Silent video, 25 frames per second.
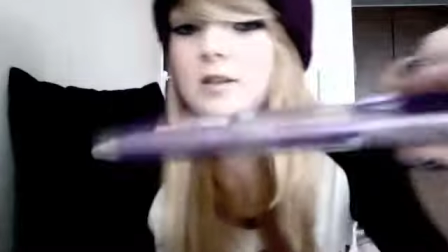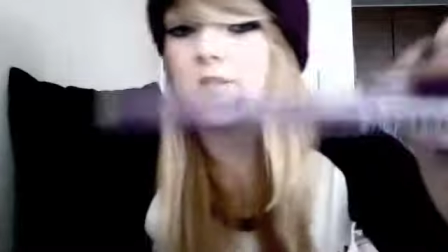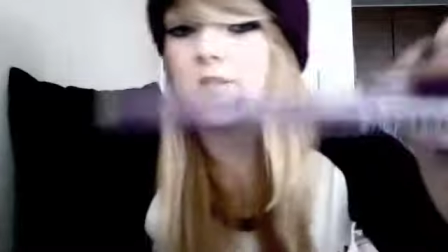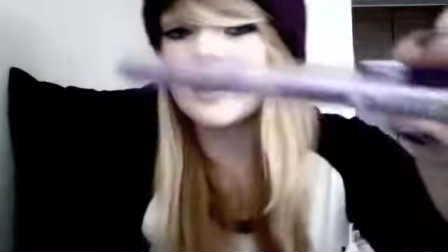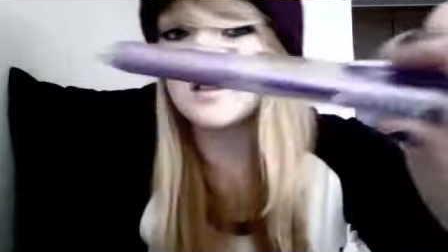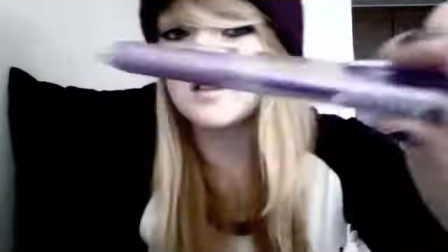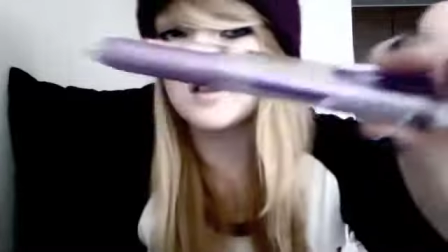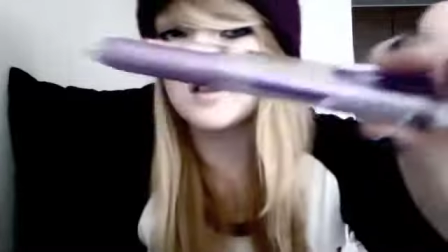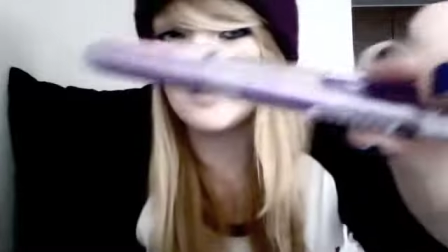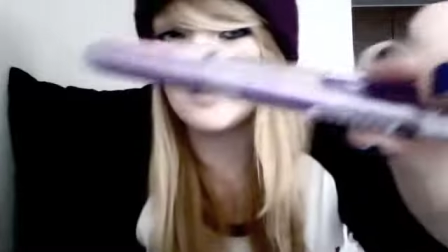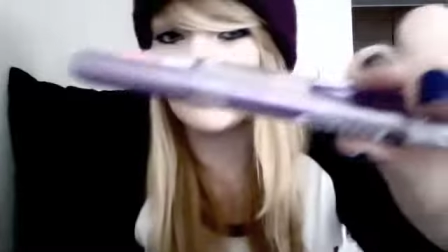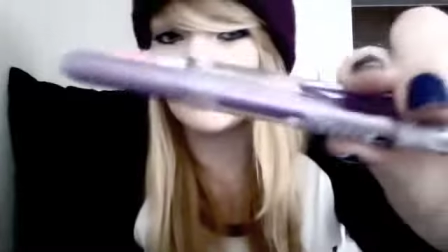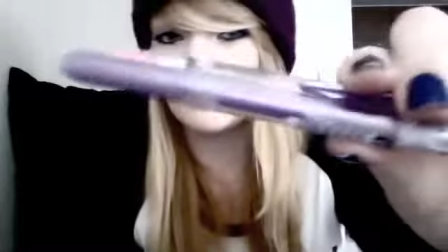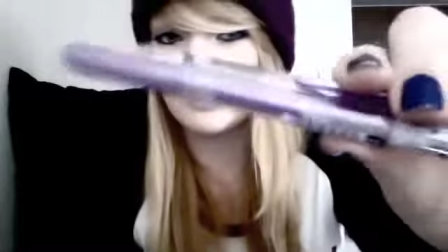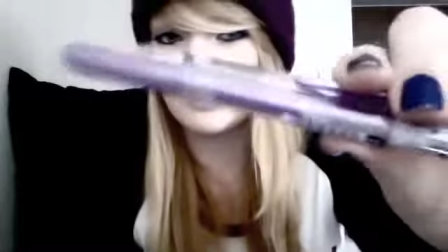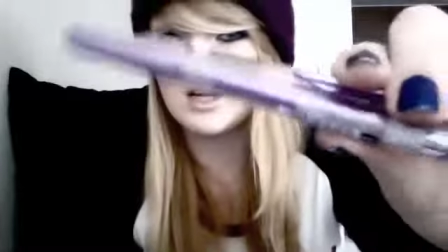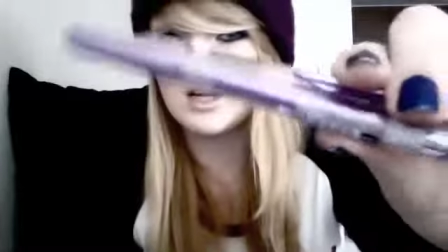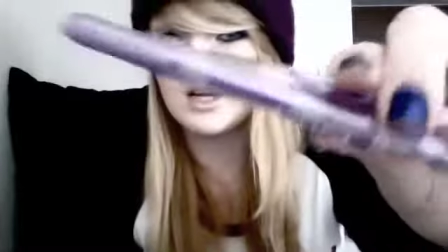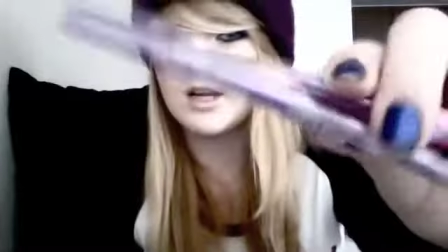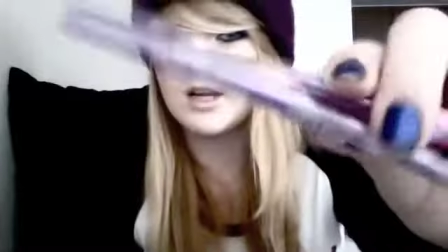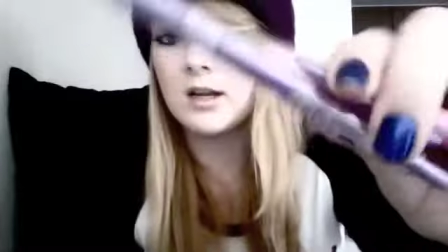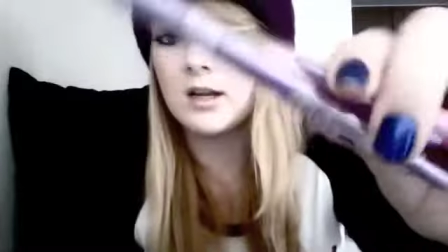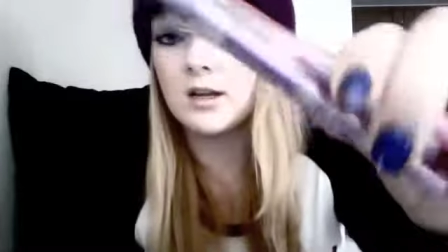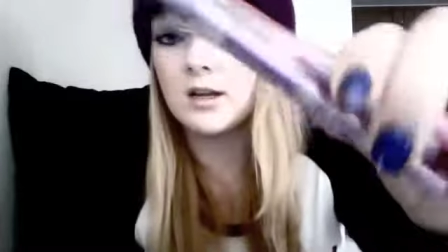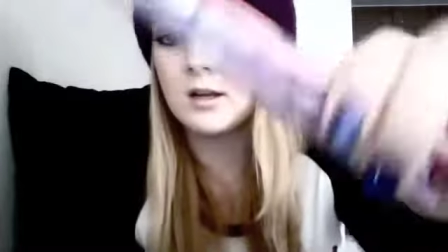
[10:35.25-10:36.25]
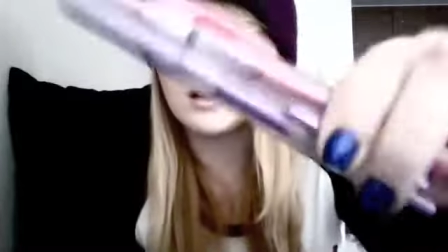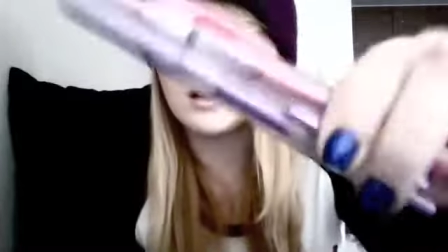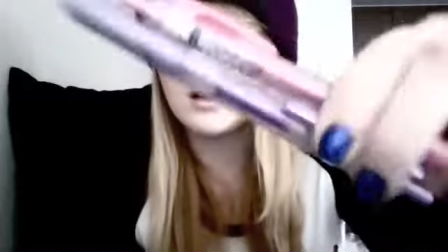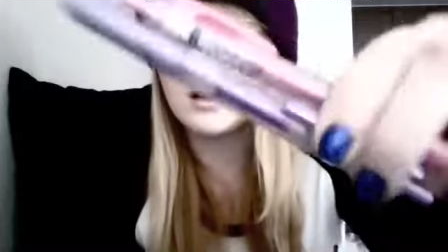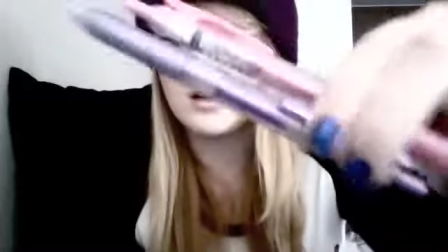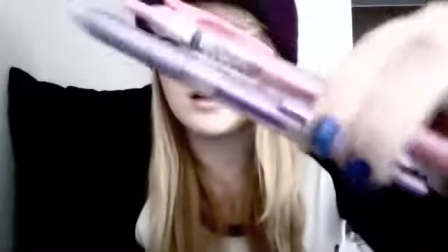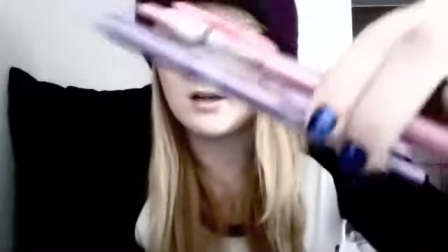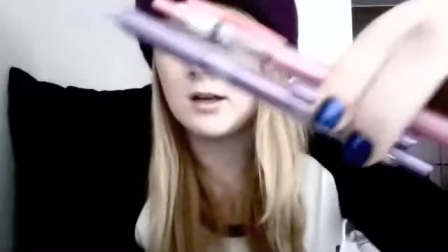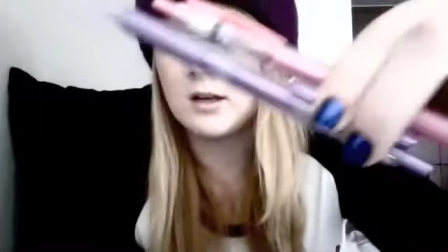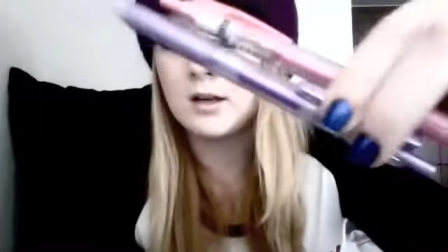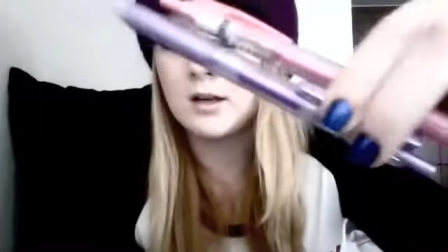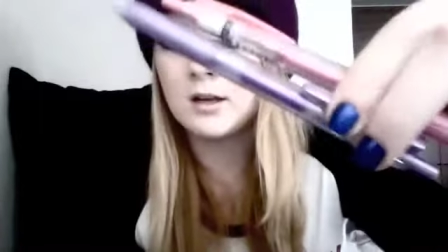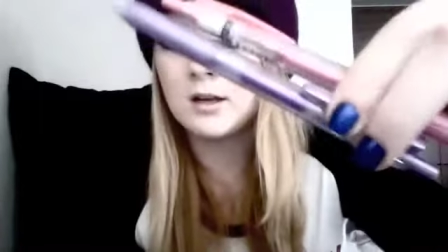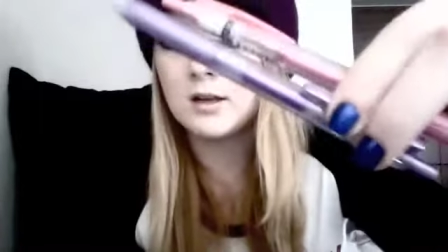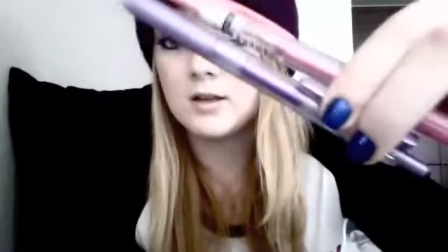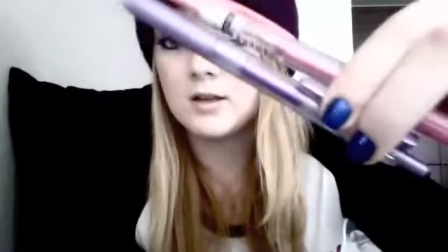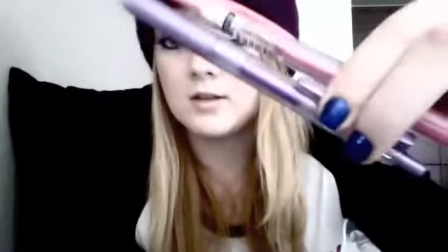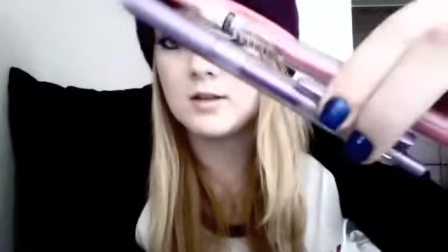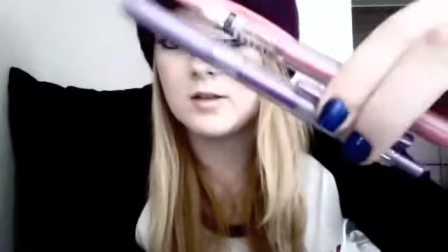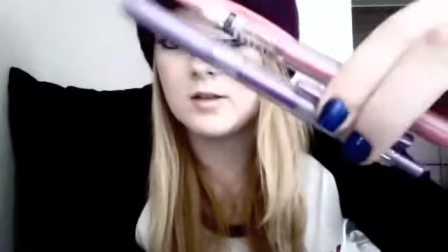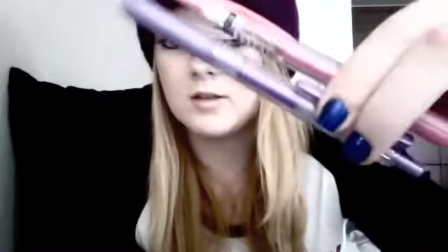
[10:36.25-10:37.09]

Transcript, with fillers: they're so pretty. These two